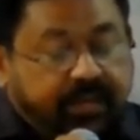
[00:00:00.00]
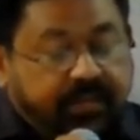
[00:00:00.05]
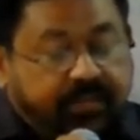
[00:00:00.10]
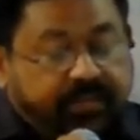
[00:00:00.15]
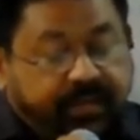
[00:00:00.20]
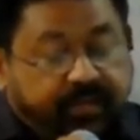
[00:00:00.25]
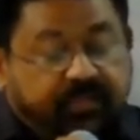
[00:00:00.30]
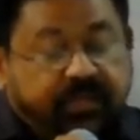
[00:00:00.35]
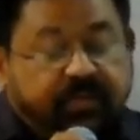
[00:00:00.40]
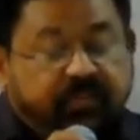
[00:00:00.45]

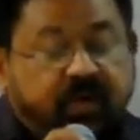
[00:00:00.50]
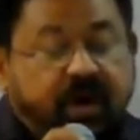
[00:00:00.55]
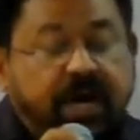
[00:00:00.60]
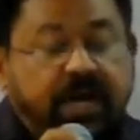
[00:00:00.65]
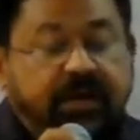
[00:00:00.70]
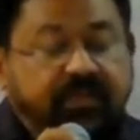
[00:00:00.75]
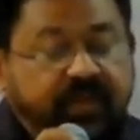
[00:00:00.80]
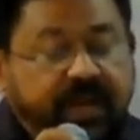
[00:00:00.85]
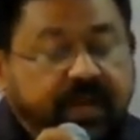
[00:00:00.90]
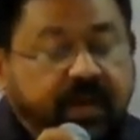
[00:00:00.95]
the, the
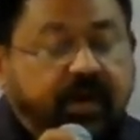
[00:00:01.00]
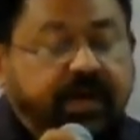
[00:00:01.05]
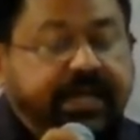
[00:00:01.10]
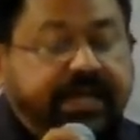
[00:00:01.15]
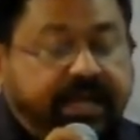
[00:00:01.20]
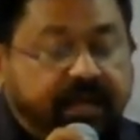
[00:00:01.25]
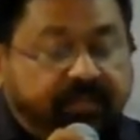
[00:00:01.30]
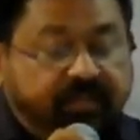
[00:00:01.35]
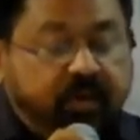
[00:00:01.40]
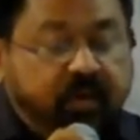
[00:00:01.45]
world will not
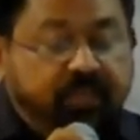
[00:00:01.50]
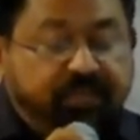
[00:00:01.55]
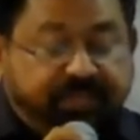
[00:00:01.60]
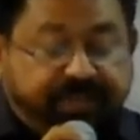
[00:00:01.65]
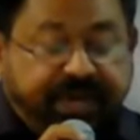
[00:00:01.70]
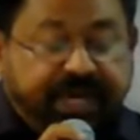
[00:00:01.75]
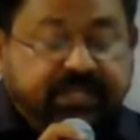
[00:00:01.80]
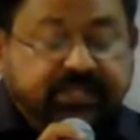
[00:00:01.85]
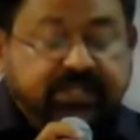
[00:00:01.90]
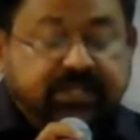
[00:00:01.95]
give you
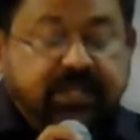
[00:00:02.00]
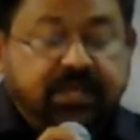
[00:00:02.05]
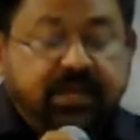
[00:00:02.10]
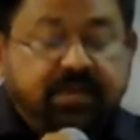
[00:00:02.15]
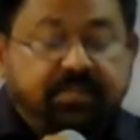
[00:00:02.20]
peace